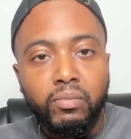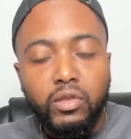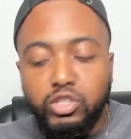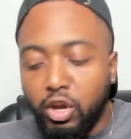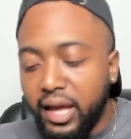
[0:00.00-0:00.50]

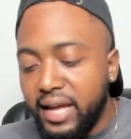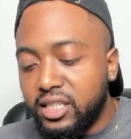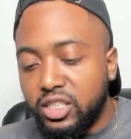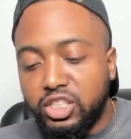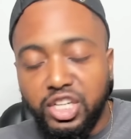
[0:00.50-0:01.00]
So, again,
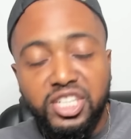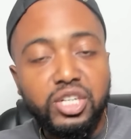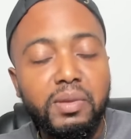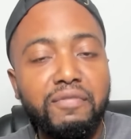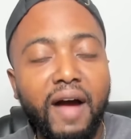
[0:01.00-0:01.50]
she
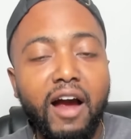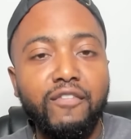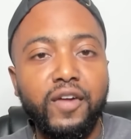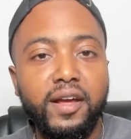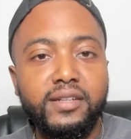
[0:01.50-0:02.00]
should be
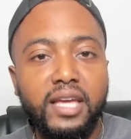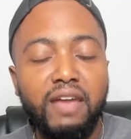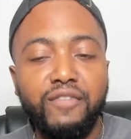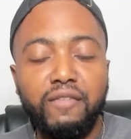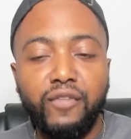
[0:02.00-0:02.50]
fired for this.
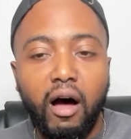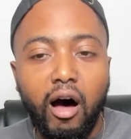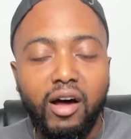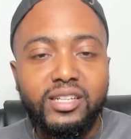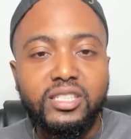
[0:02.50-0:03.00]
Again, for
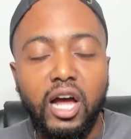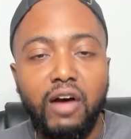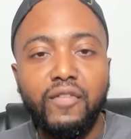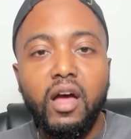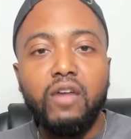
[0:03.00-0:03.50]
all the
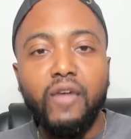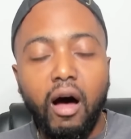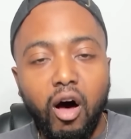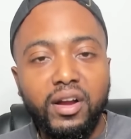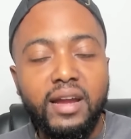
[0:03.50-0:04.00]
stuff, for
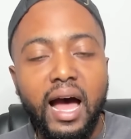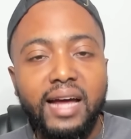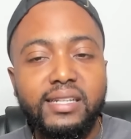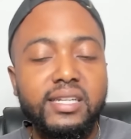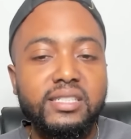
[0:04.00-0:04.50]
all the
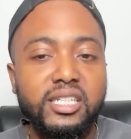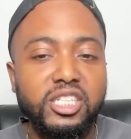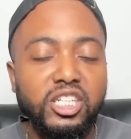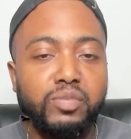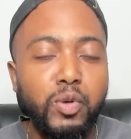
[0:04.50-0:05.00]
nonsense that
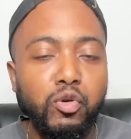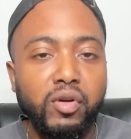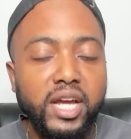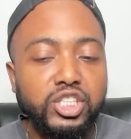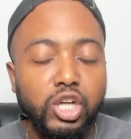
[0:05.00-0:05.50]
she spewed
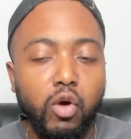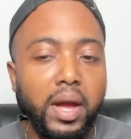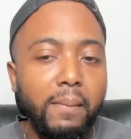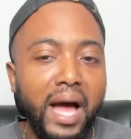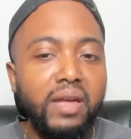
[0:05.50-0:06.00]
on that show,
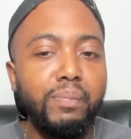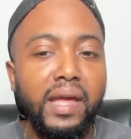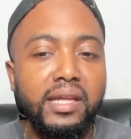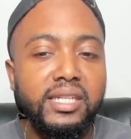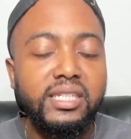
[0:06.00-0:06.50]
in my
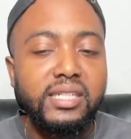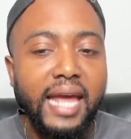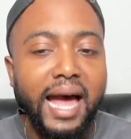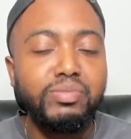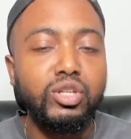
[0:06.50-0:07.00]
opinion, this is
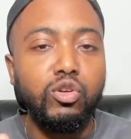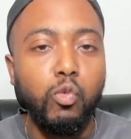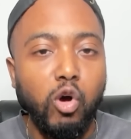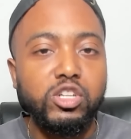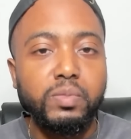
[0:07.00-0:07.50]
the absolute
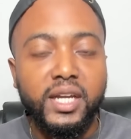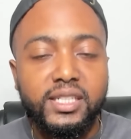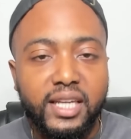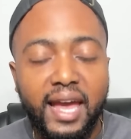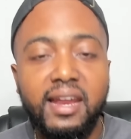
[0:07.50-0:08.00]
worst.
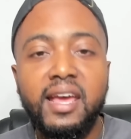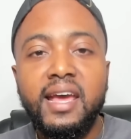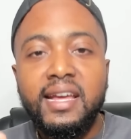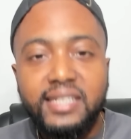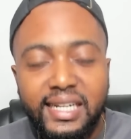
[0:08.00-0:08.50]
Because, again,
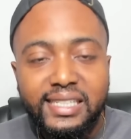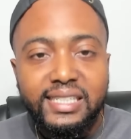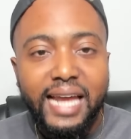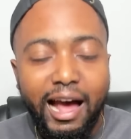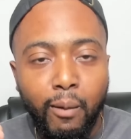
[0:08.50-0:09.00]
this
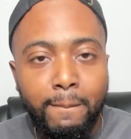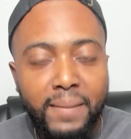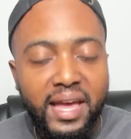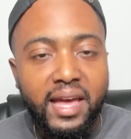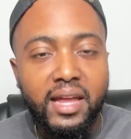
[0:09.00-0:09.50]
is how
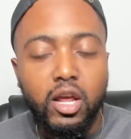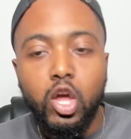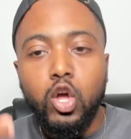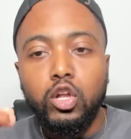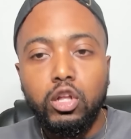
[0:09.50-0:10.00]
men
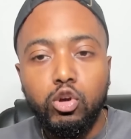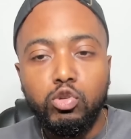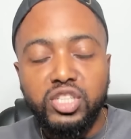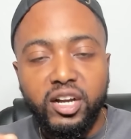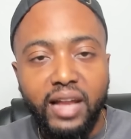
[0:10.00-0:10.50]

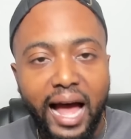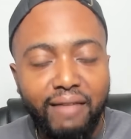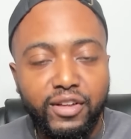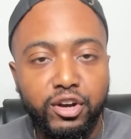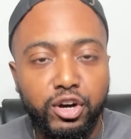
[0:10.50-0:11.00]
lose their
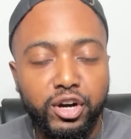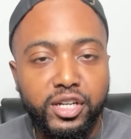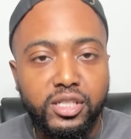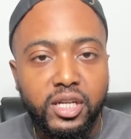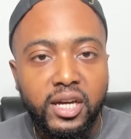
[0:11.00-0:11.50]

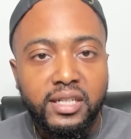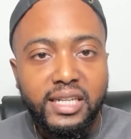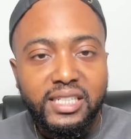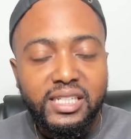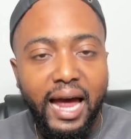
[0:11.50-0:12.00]
livelihoods.
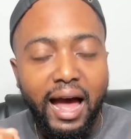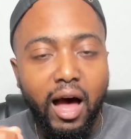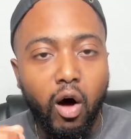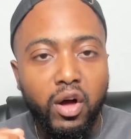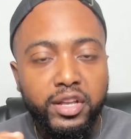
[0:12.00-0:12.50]
This is
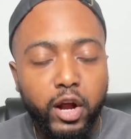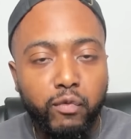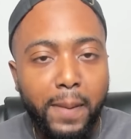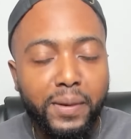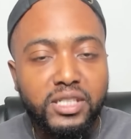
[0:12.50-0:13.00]
how their
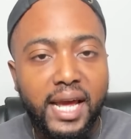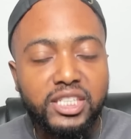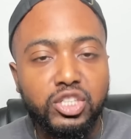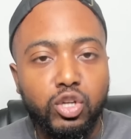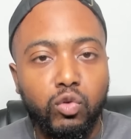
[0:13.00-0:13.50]

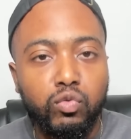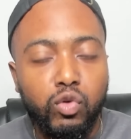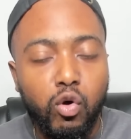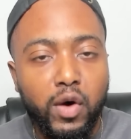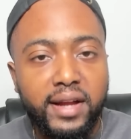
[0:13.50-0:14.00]
reputations are
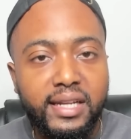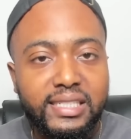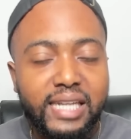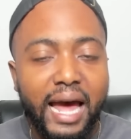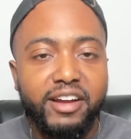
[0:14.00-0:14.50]
ruined.
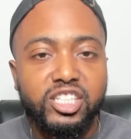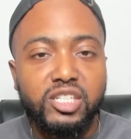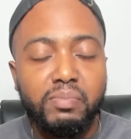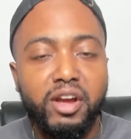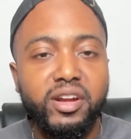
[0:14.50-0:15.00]
This is how they're
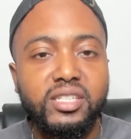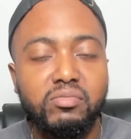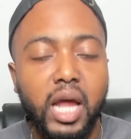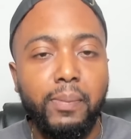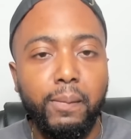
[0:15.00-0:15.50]
smeared as
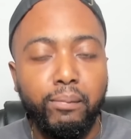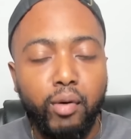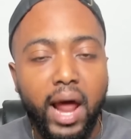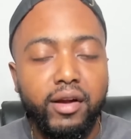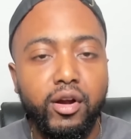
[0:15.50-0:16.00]
some type of
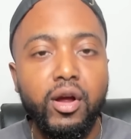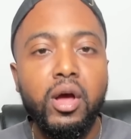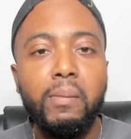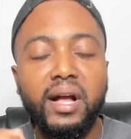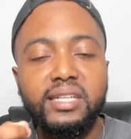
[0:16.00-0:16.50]
predator
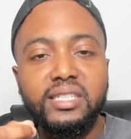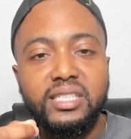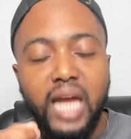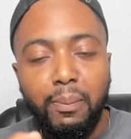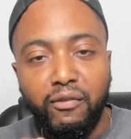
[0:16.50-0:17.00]
because of
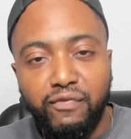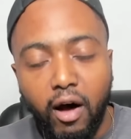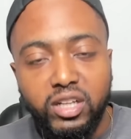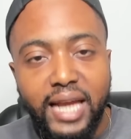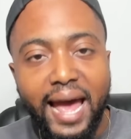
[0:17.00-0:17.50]
these type of
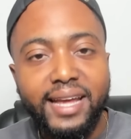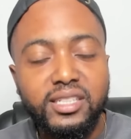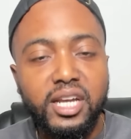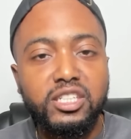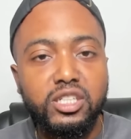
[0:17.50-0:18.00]
false
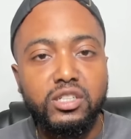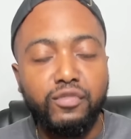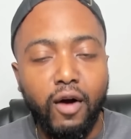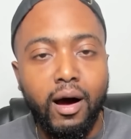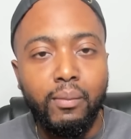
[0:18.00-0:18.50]
accusations
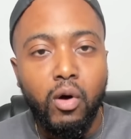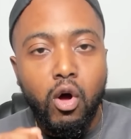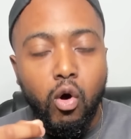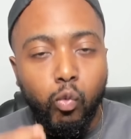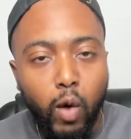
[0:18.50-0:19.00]
from
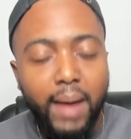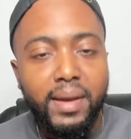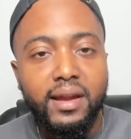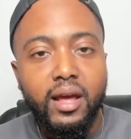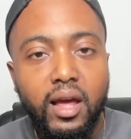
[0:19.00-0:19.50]

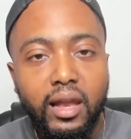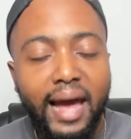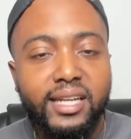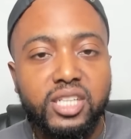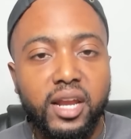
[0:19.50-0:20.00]
women
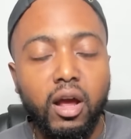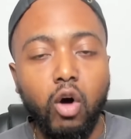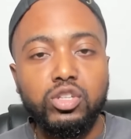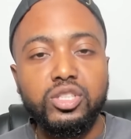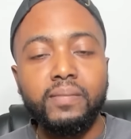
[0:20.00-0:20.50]
like Sonny
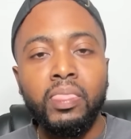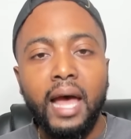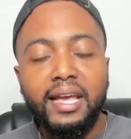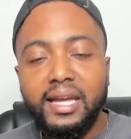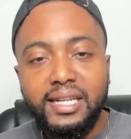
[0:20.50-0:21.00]
Hostin.
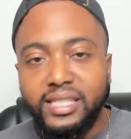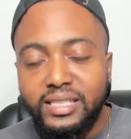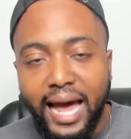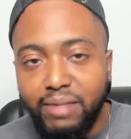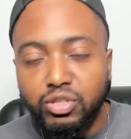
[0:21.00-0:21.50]
Again, this
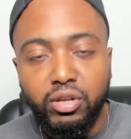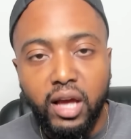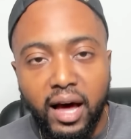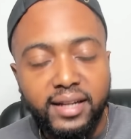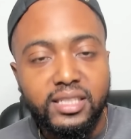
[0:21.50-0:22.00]
is
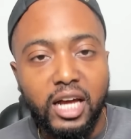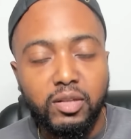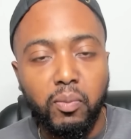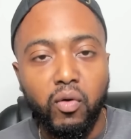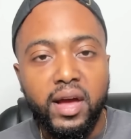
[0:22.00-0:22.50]
absolutely
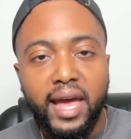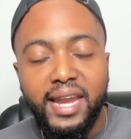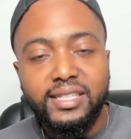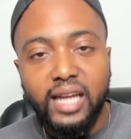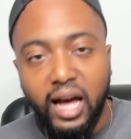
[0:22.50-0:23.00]
unacceptable.
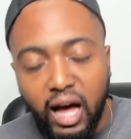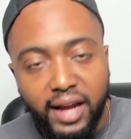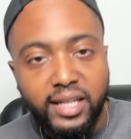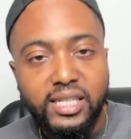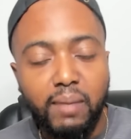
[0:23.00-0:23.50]
It is
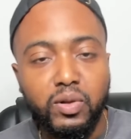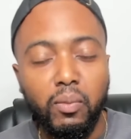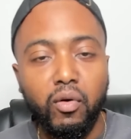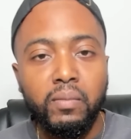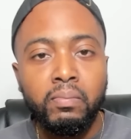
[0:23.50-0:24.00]

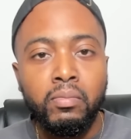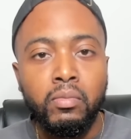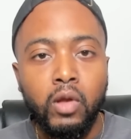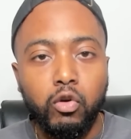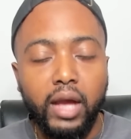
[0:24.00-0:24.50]
unacceptable.
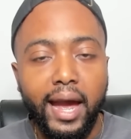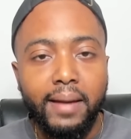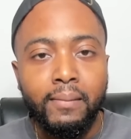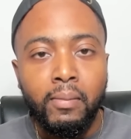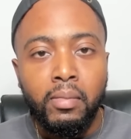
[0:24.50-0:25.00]

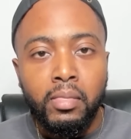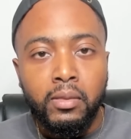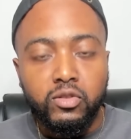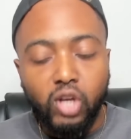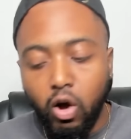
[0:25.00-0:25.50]
Okay?
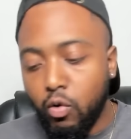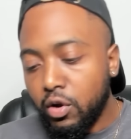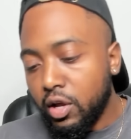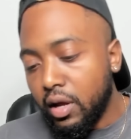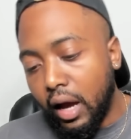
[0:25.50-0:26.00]

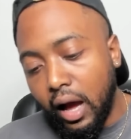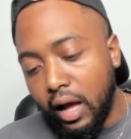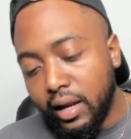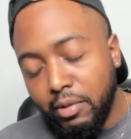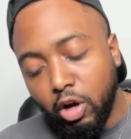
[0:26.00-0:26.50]
So,
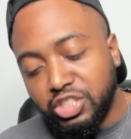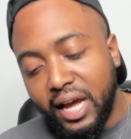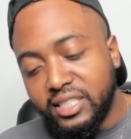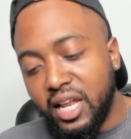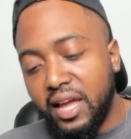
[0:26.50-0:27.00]
let me know what you
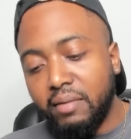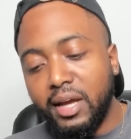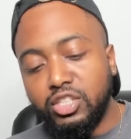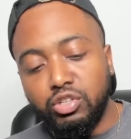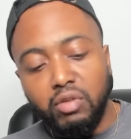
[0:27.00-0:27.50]
guys think.
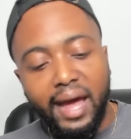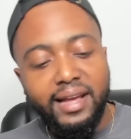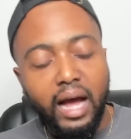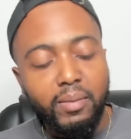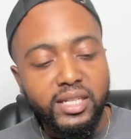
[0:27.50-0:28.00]
Make sure you
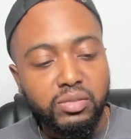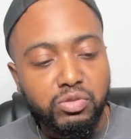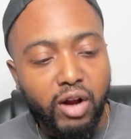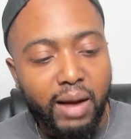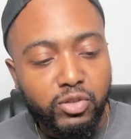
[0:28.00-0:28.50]
like, comment, and
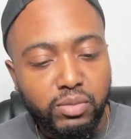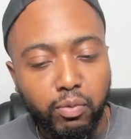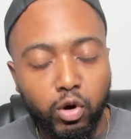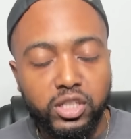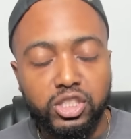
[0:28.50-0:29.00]
subscribe. Most
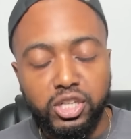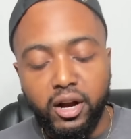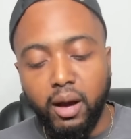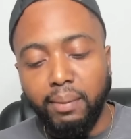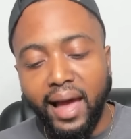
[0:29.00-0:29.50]
importantly,
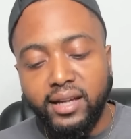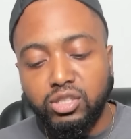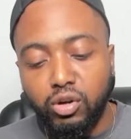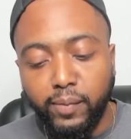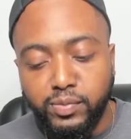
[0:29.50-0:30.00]
share a Black
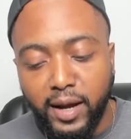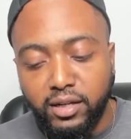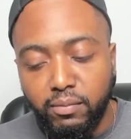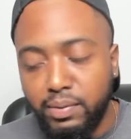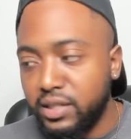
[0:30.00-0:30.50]
conservative
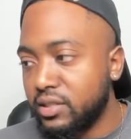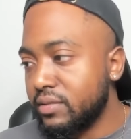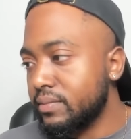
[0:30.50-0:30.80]
perspective. Peace.